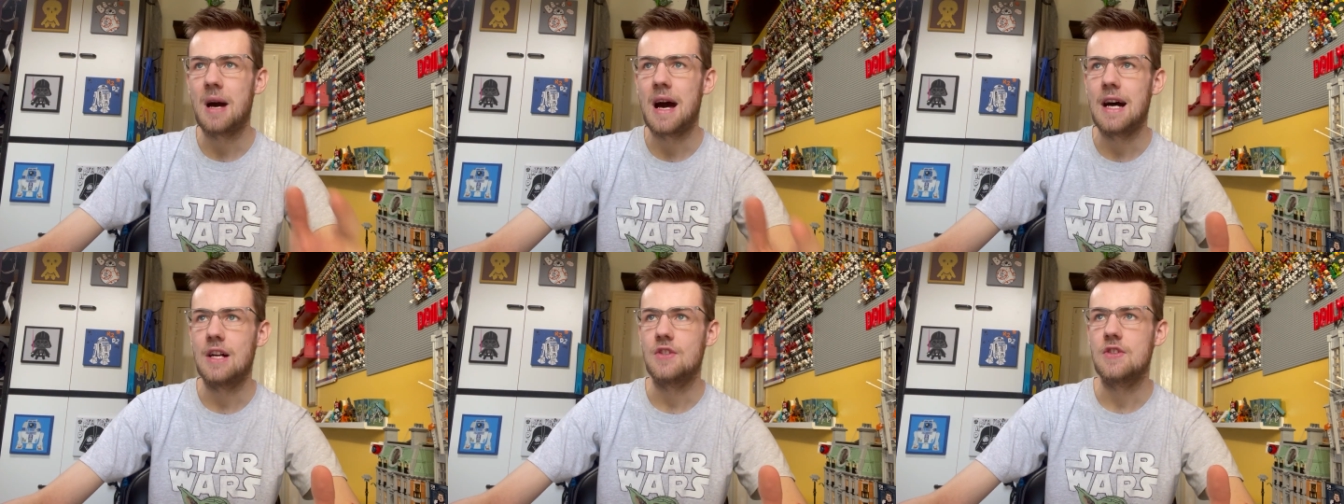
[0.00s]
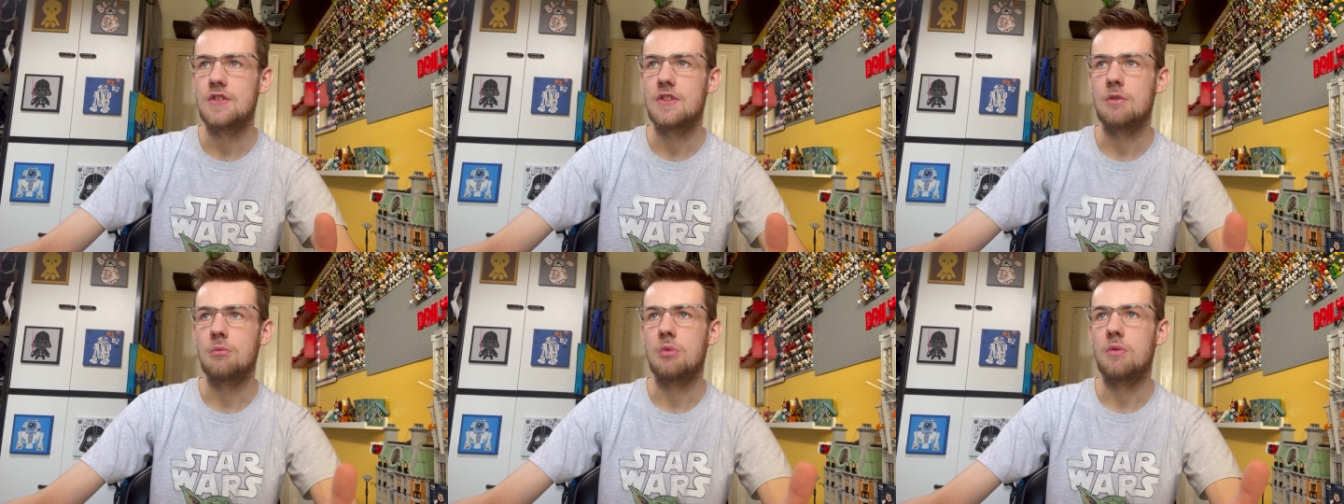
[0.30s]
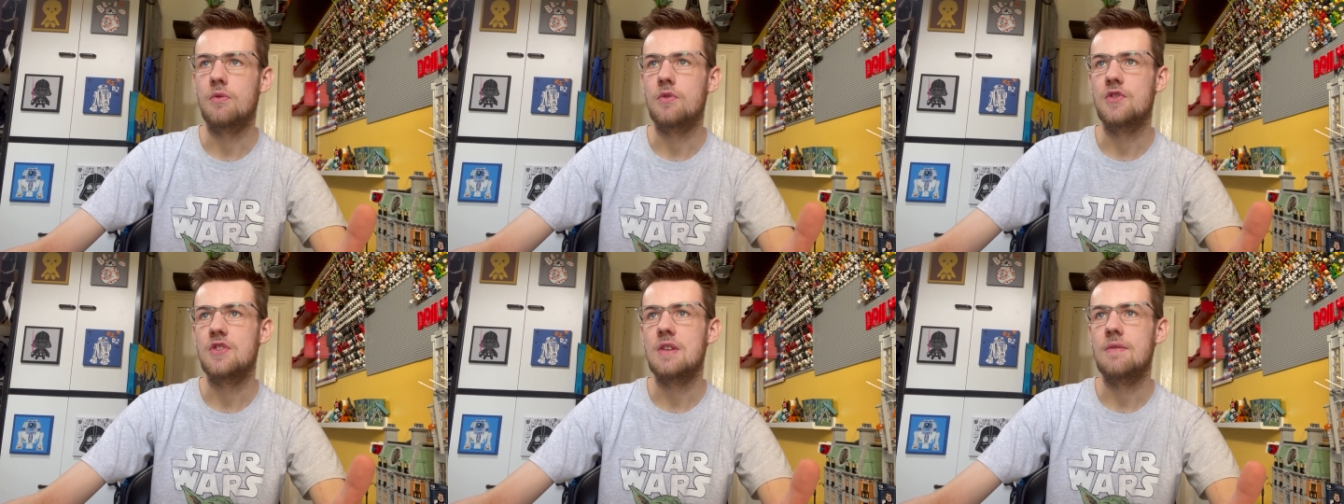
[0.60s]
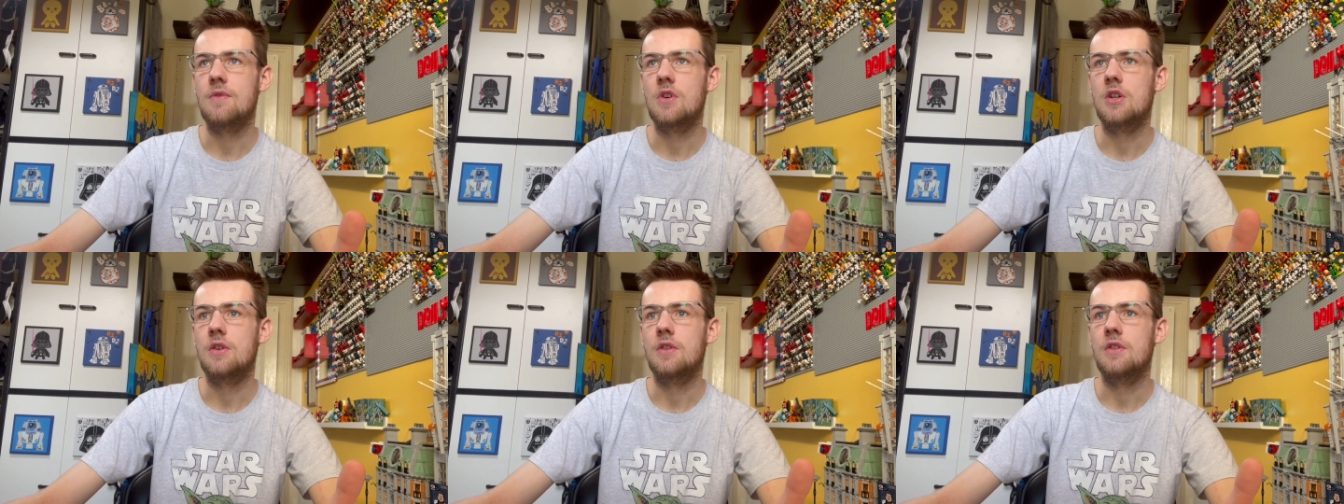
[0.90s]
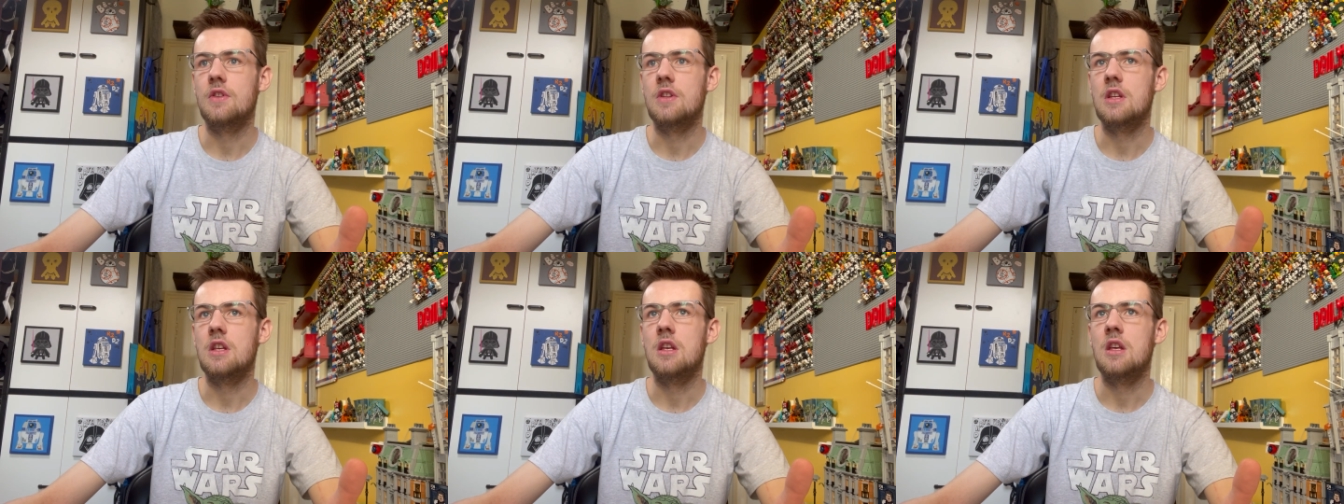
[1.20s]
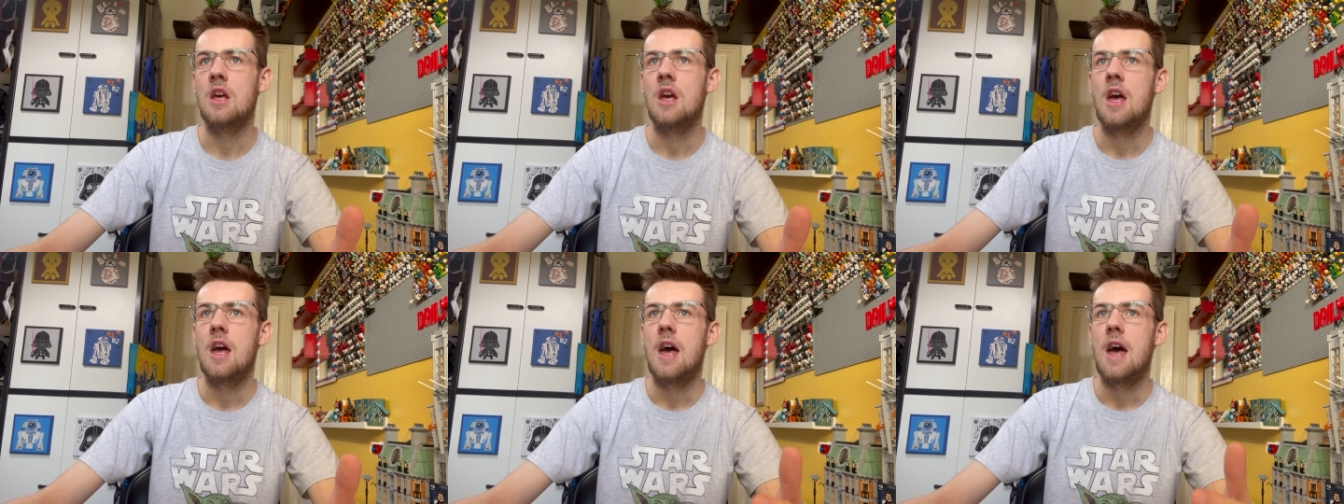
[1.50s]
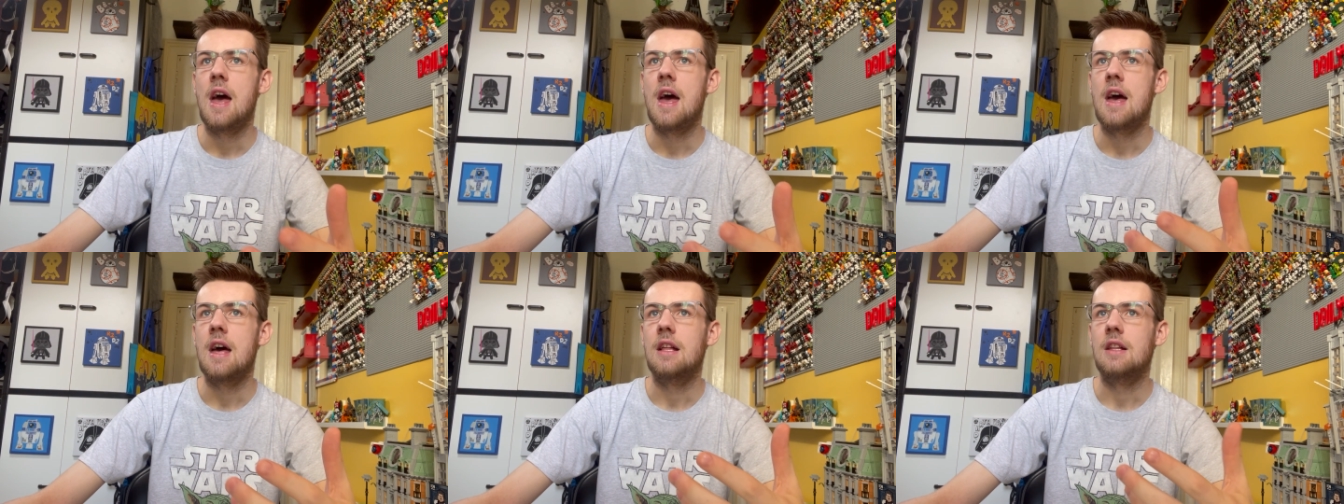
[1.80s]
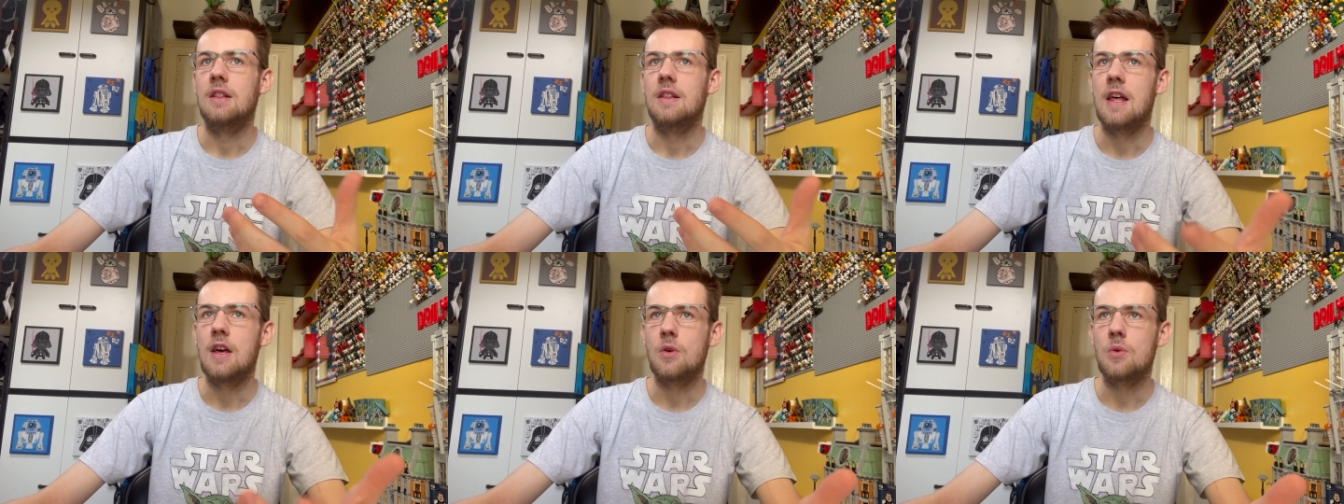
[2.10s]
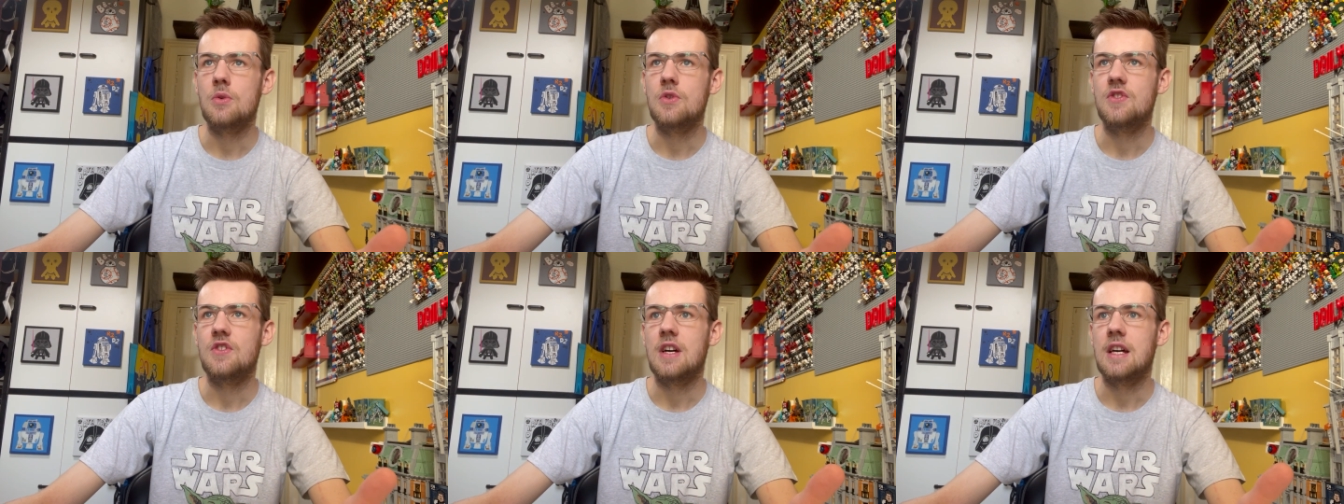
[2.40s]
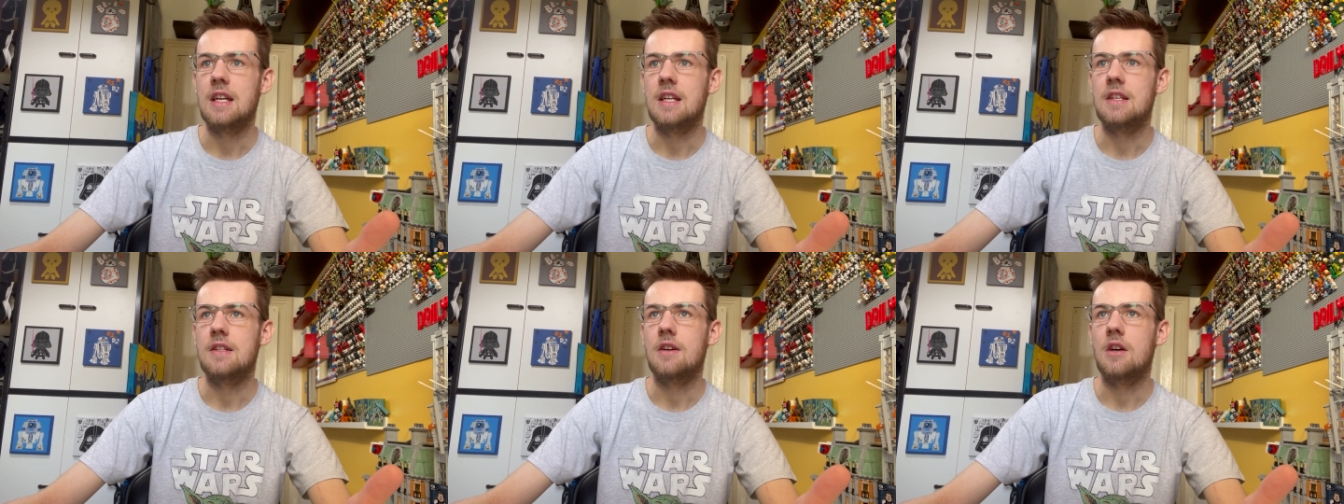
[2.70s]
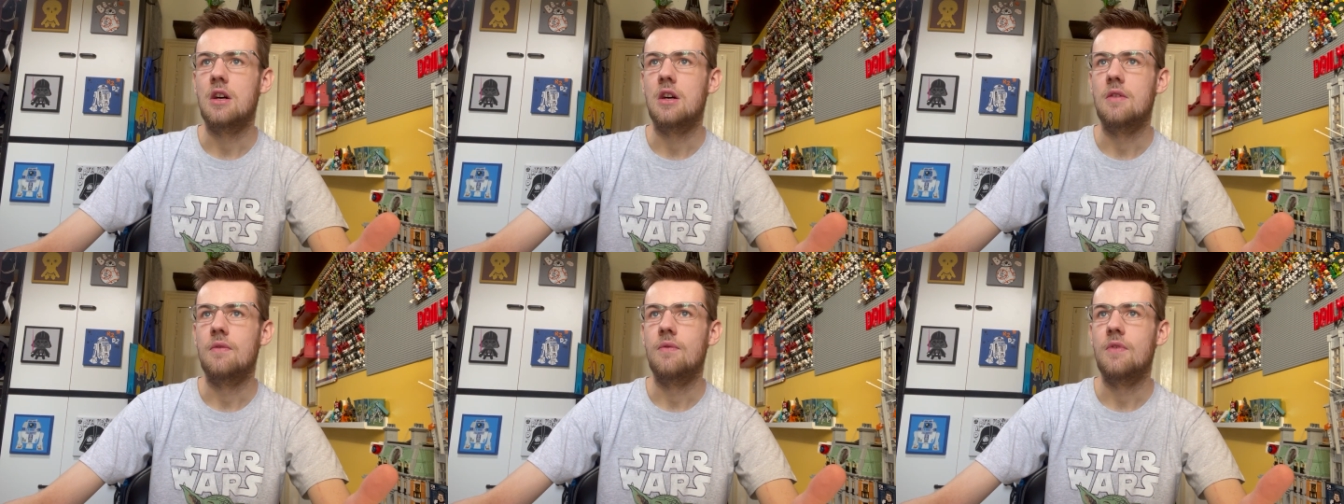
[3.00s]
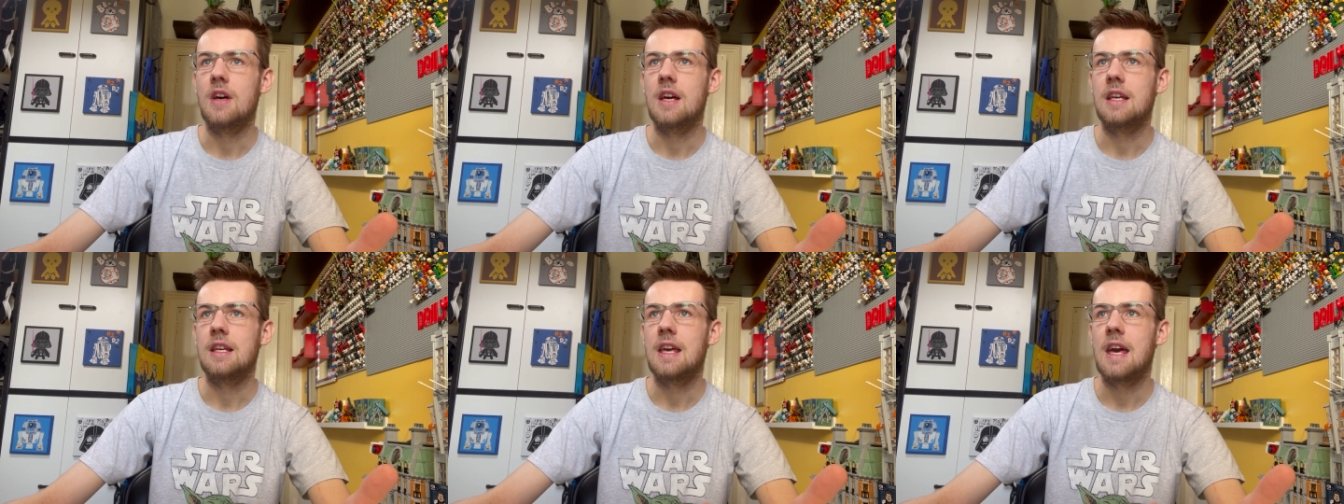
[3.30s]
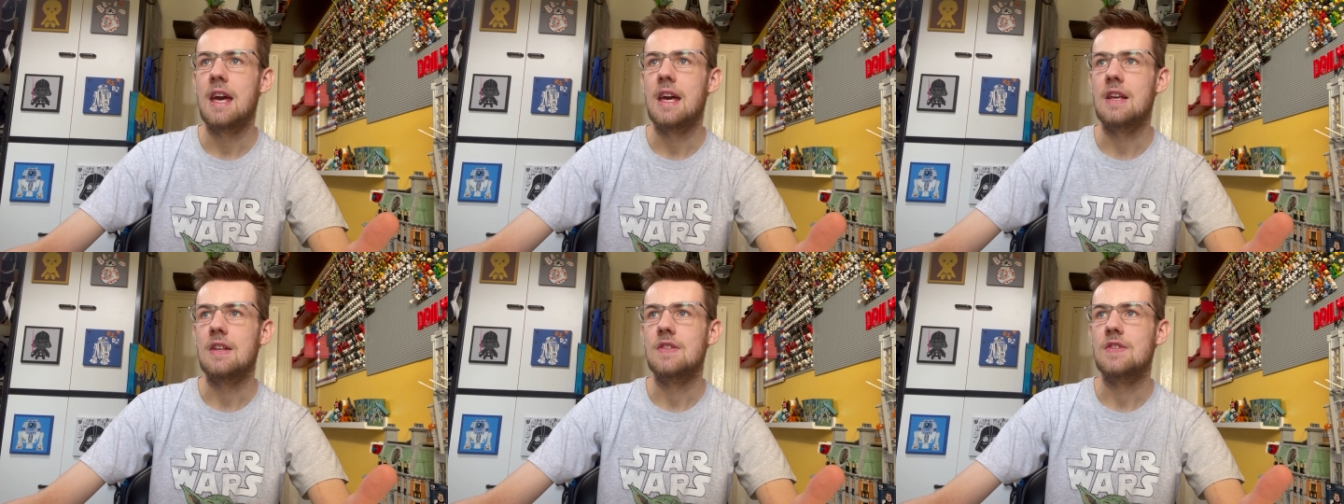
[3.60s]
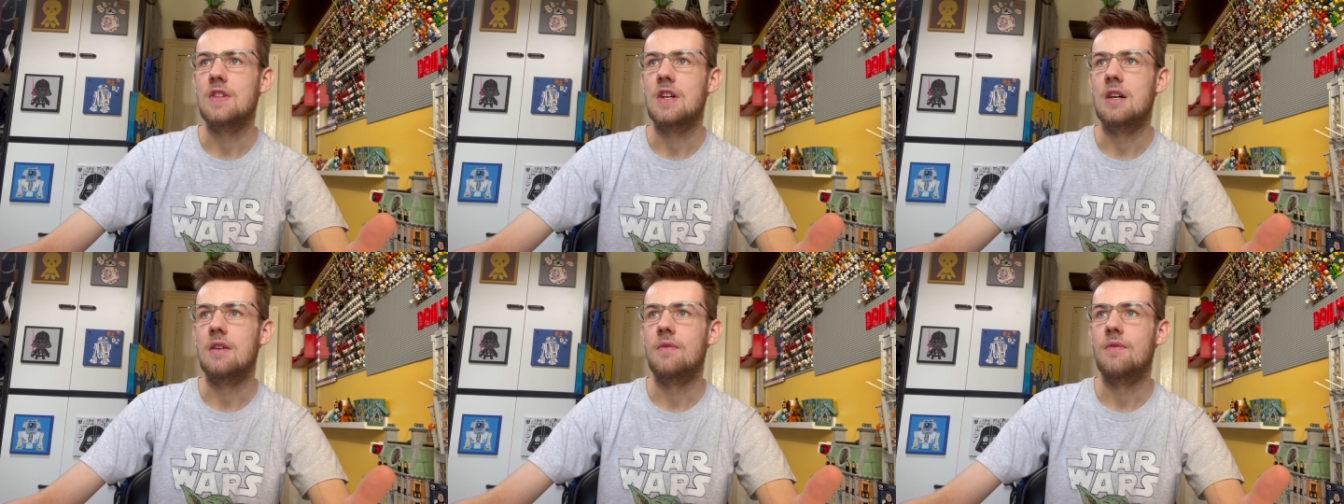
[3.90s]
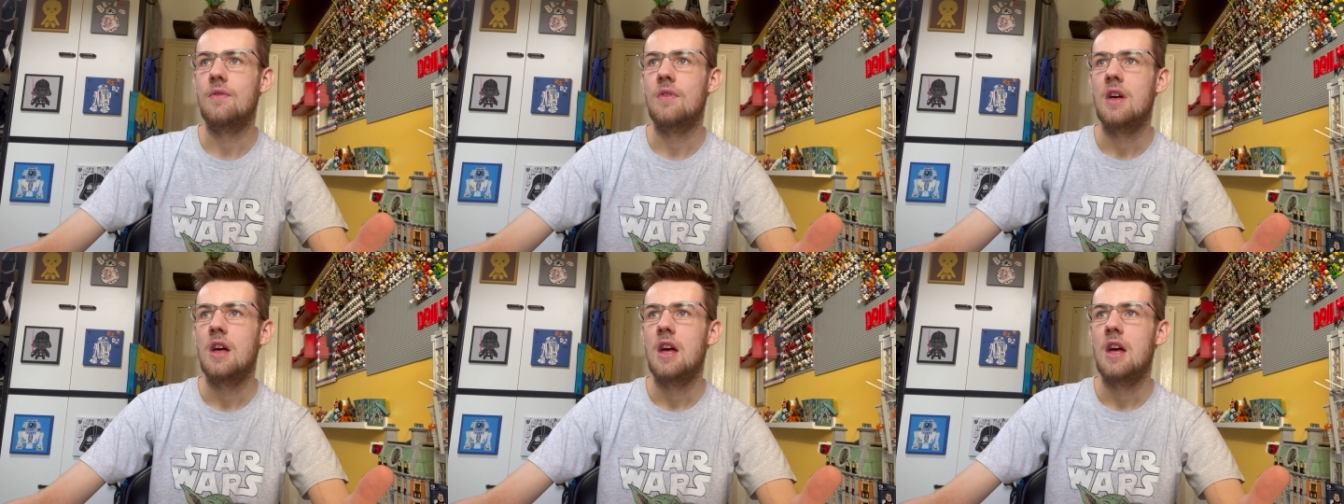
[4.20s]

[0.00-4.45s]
patches that we've received on the uh, lego side of uh, getting stuff